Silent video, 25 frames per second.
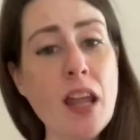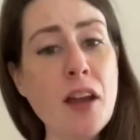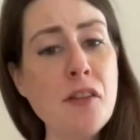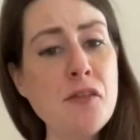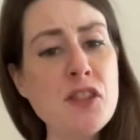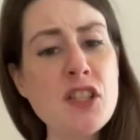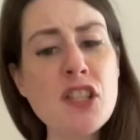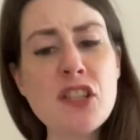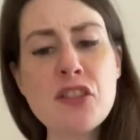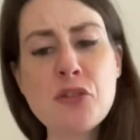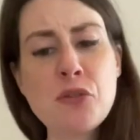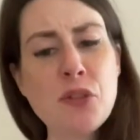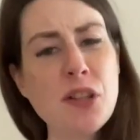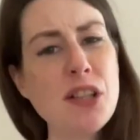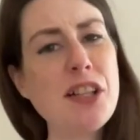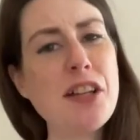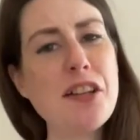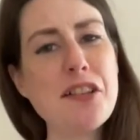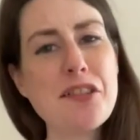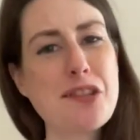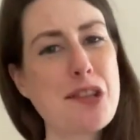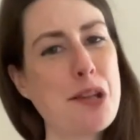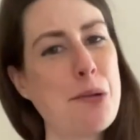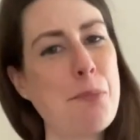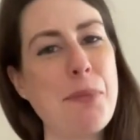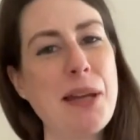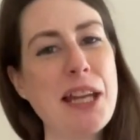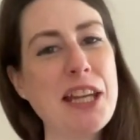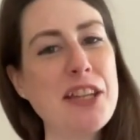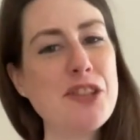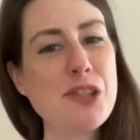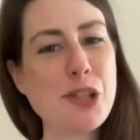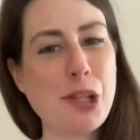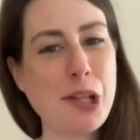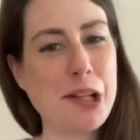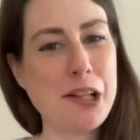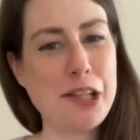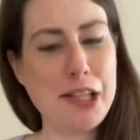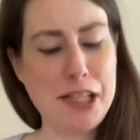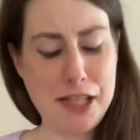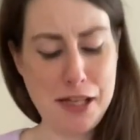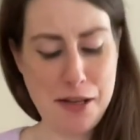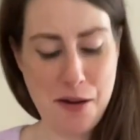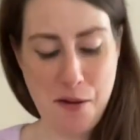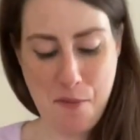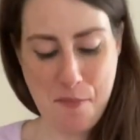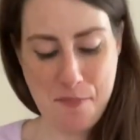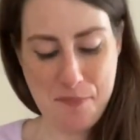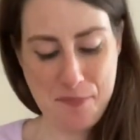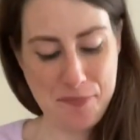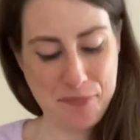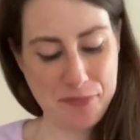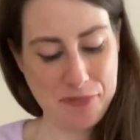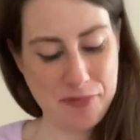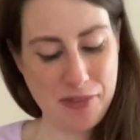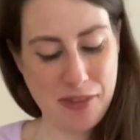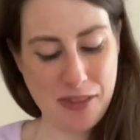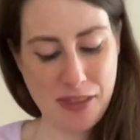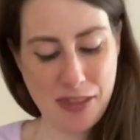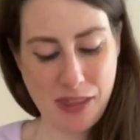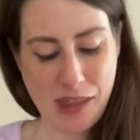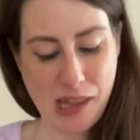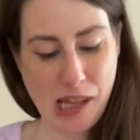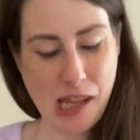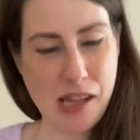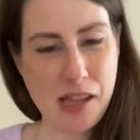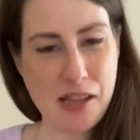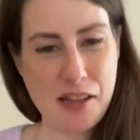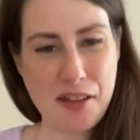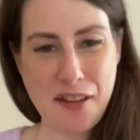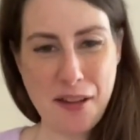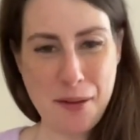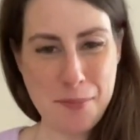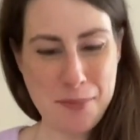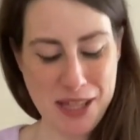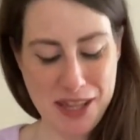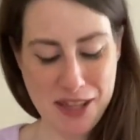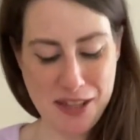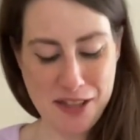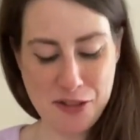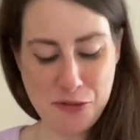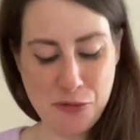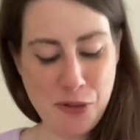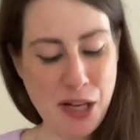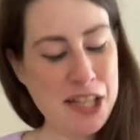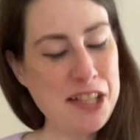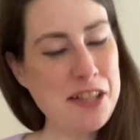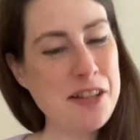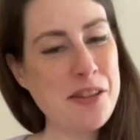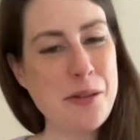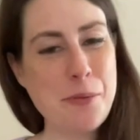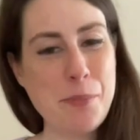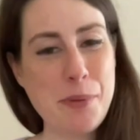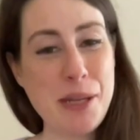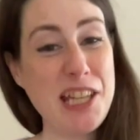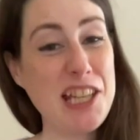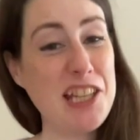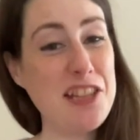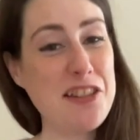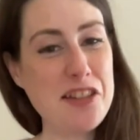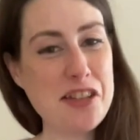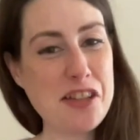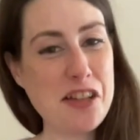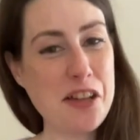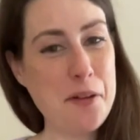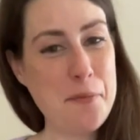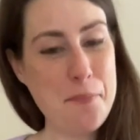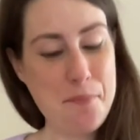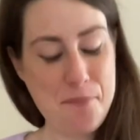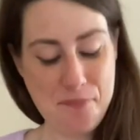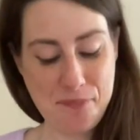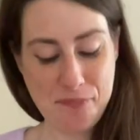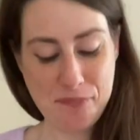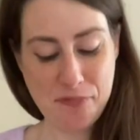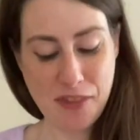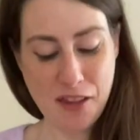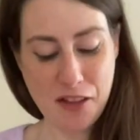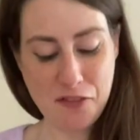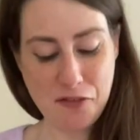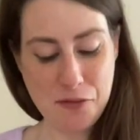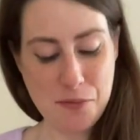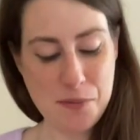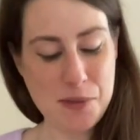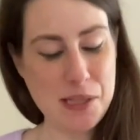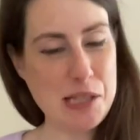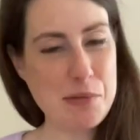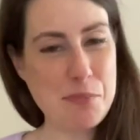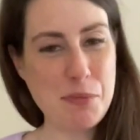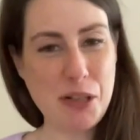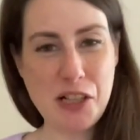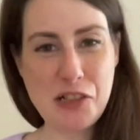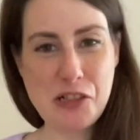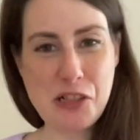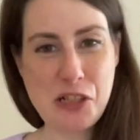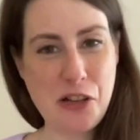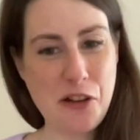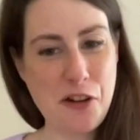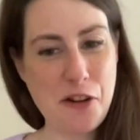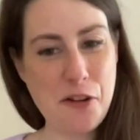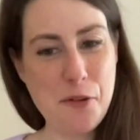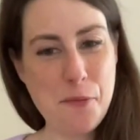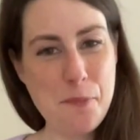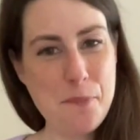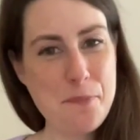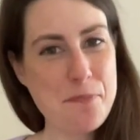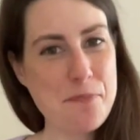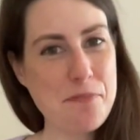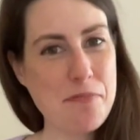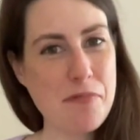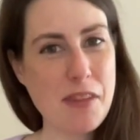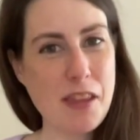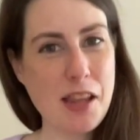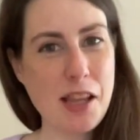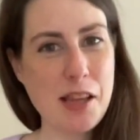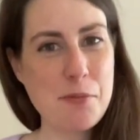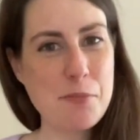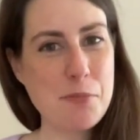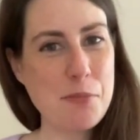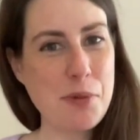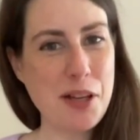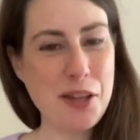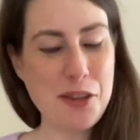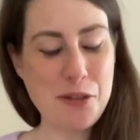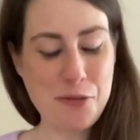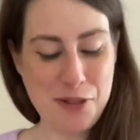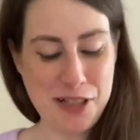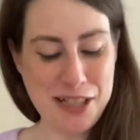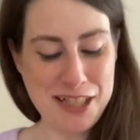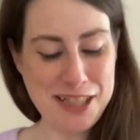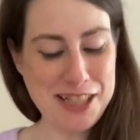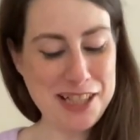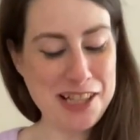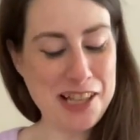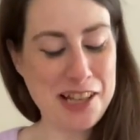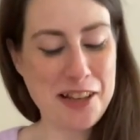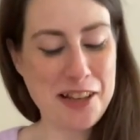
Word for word: I've just realised that basically, I mean, there's red in the pizza from the tomato, but otherwise,